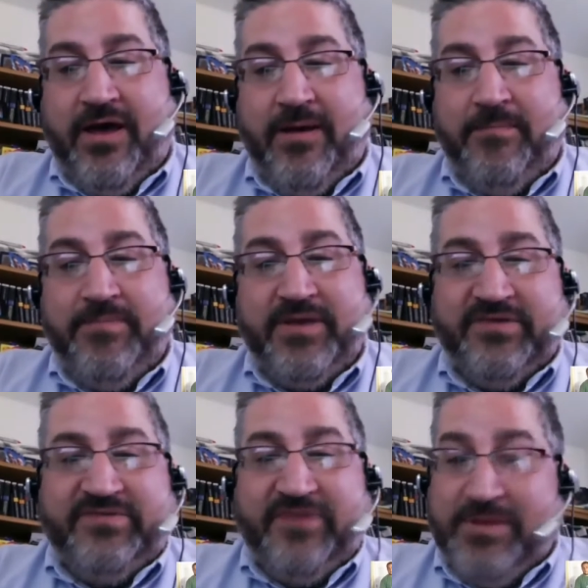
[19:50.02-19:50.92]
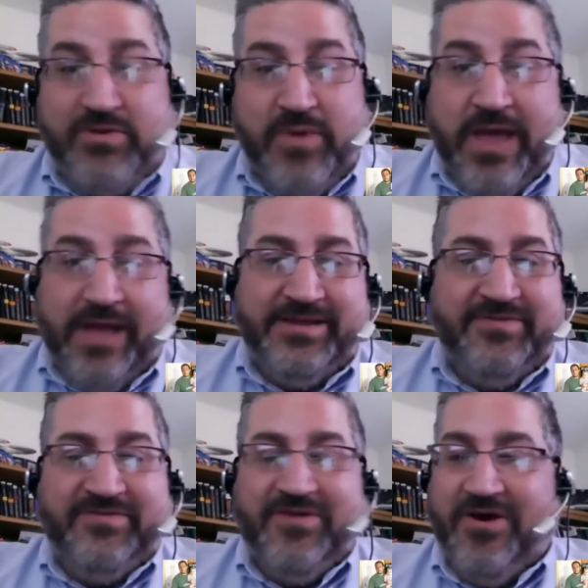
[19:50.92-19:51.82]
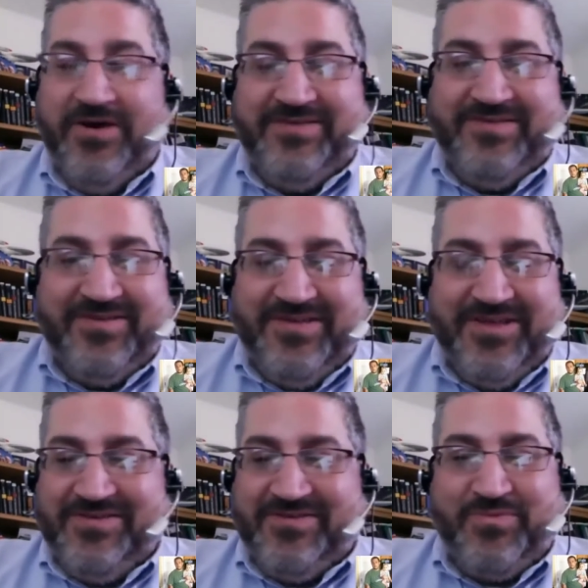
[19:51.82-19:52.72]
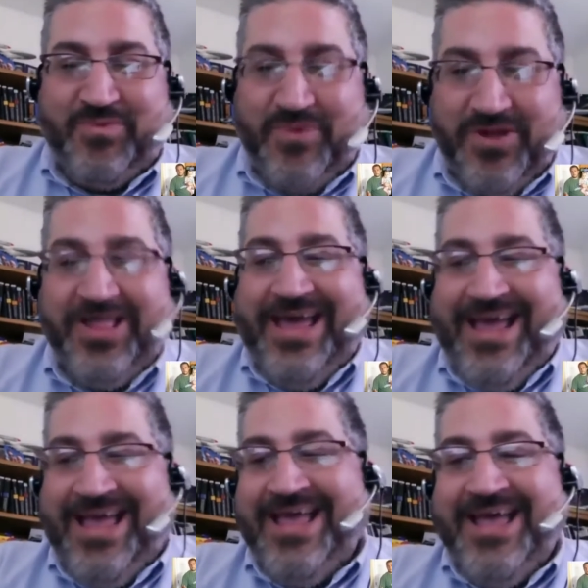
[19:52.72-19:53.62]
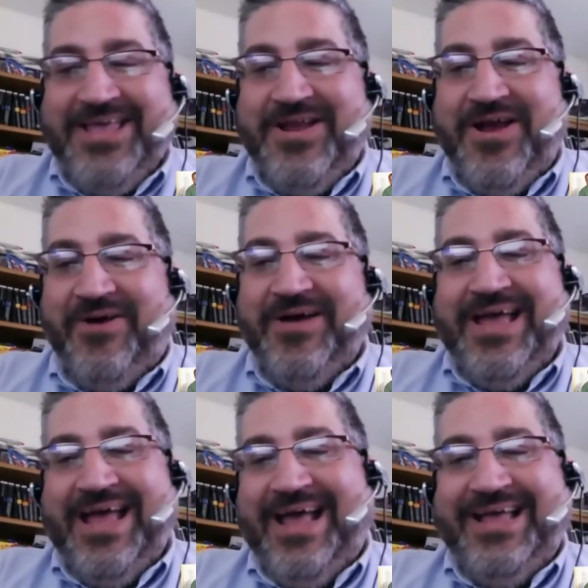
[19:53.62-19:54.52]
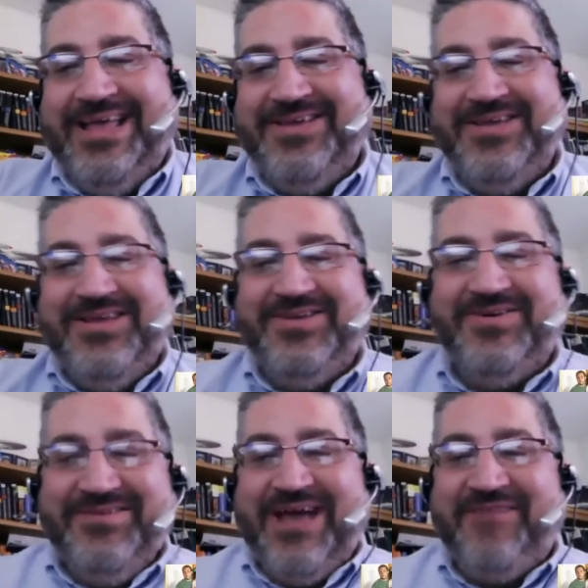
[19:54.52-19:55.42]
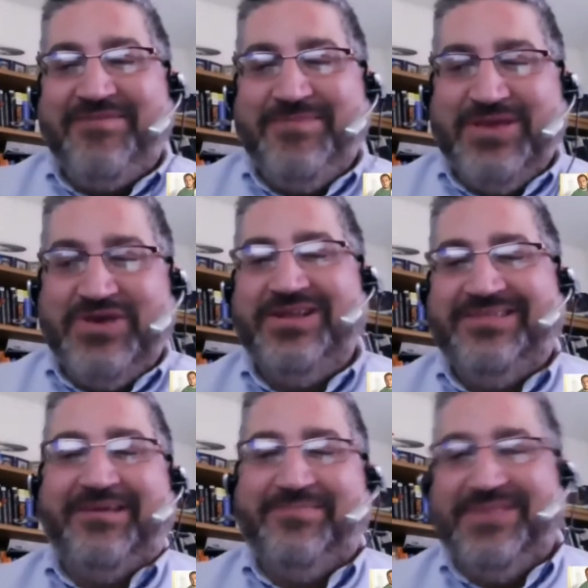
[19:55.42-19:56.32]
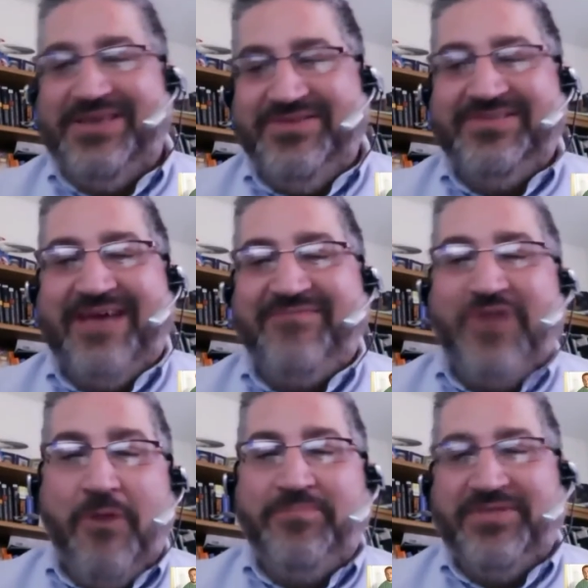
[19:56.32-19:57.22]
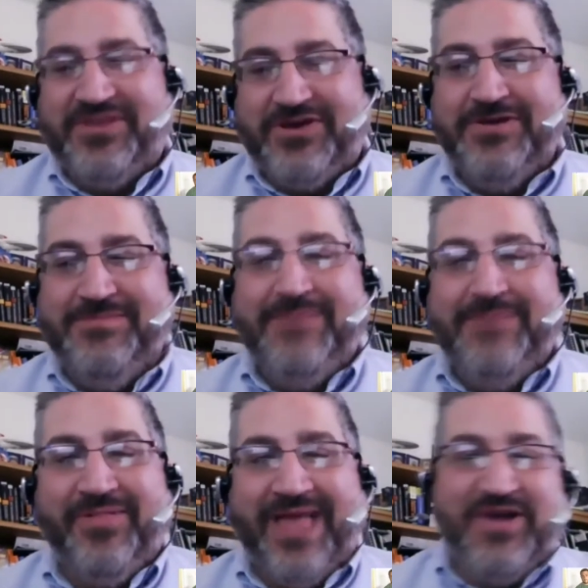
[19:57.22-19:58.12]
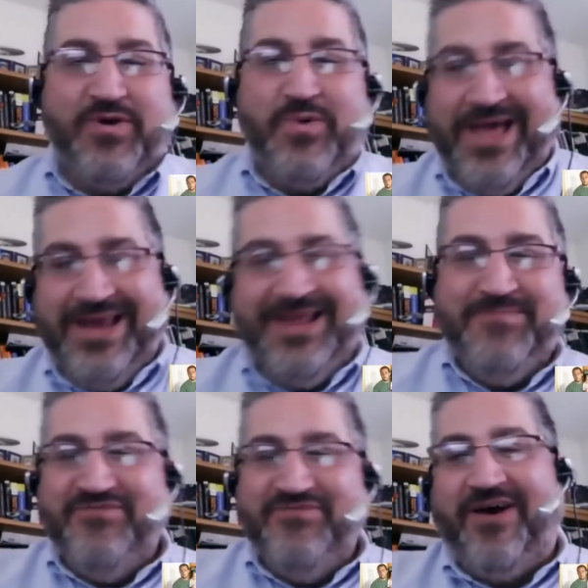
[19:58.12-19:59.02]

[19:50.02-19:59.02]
Because somebody quit. So it's just really, you don't even have to be good at something. You just have to hope that the good people quit and move on to